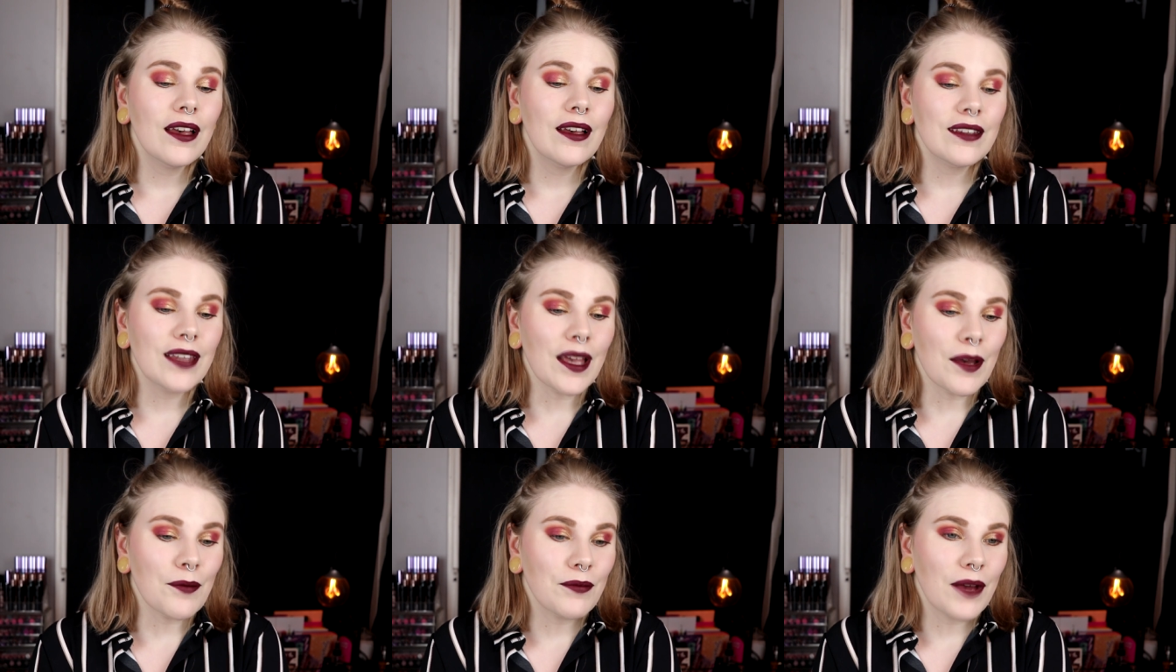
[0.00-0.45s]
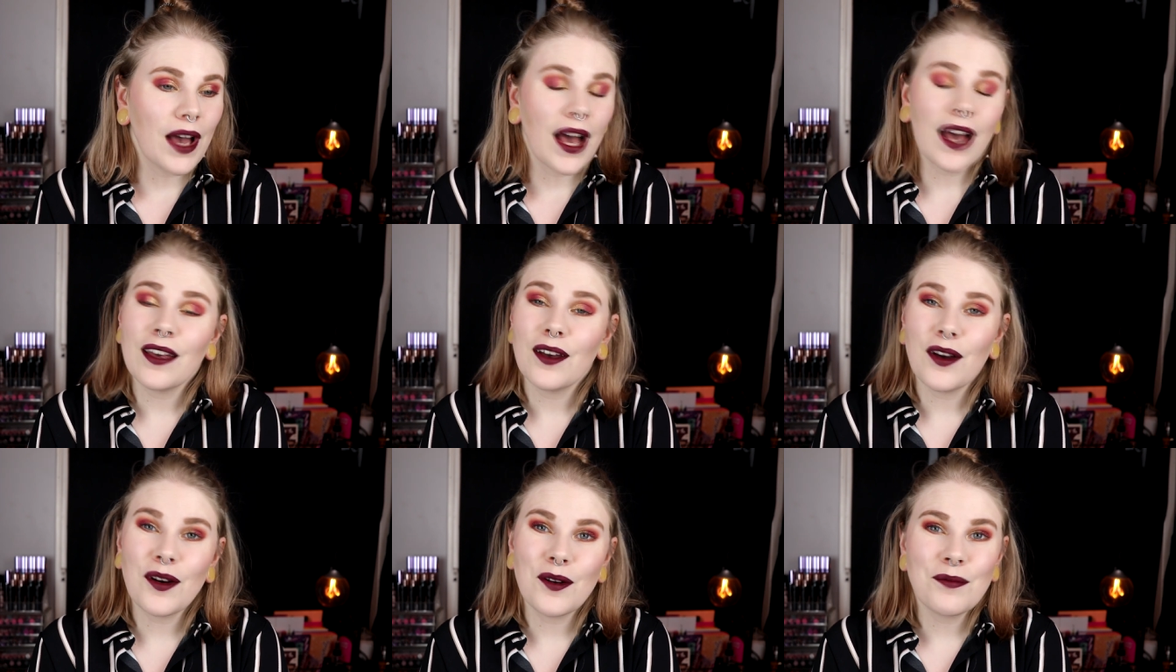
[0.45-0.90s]
So yeah,
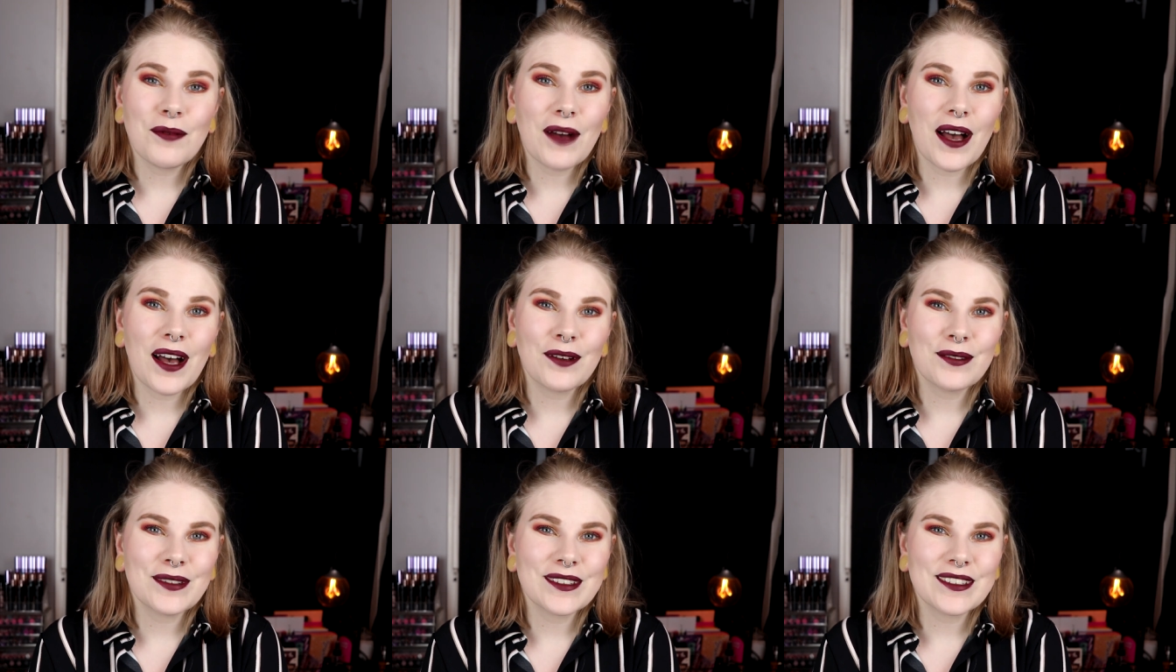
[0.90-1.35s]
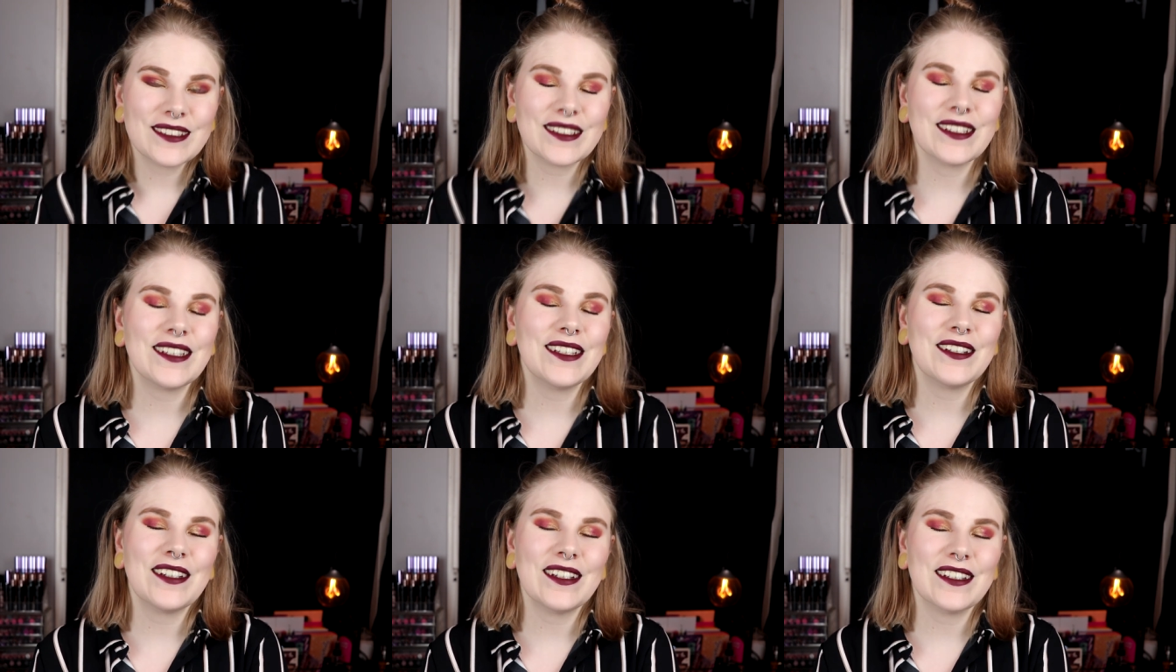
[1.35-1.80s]
I hope I will
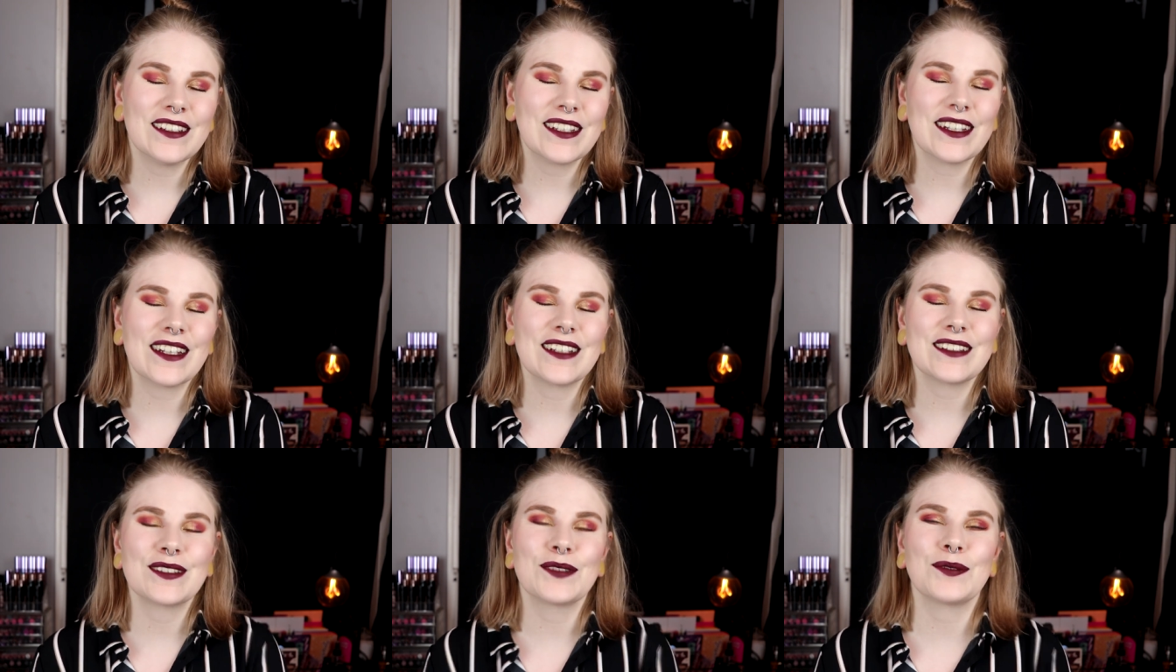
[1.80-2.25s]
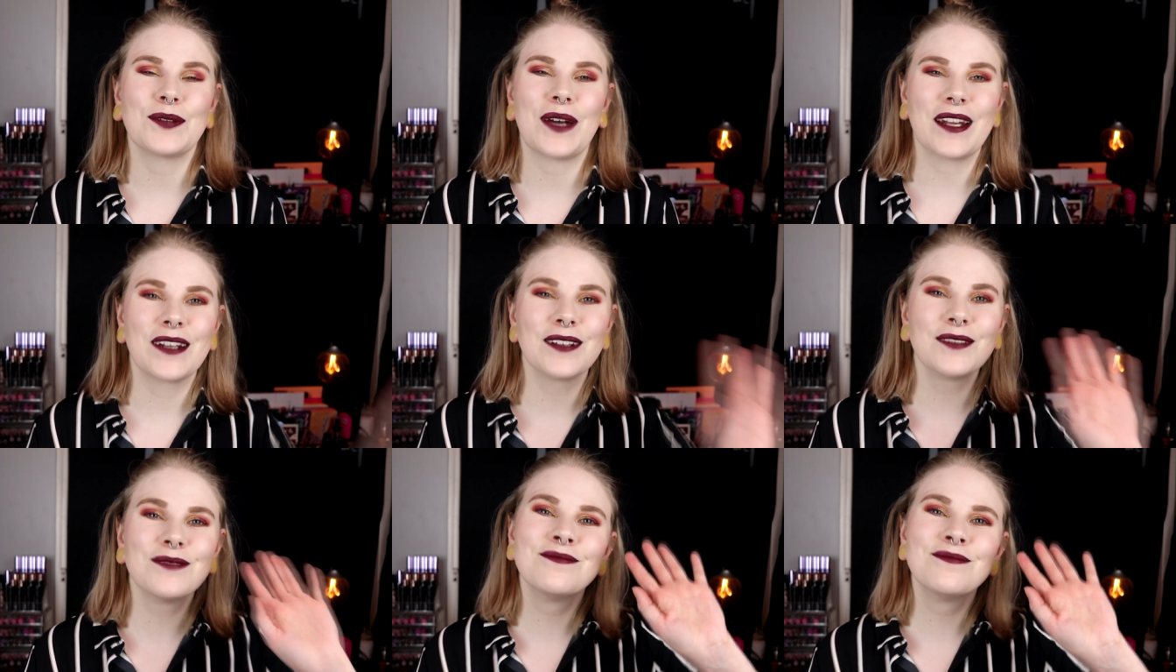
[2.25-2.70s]
see you in the next one.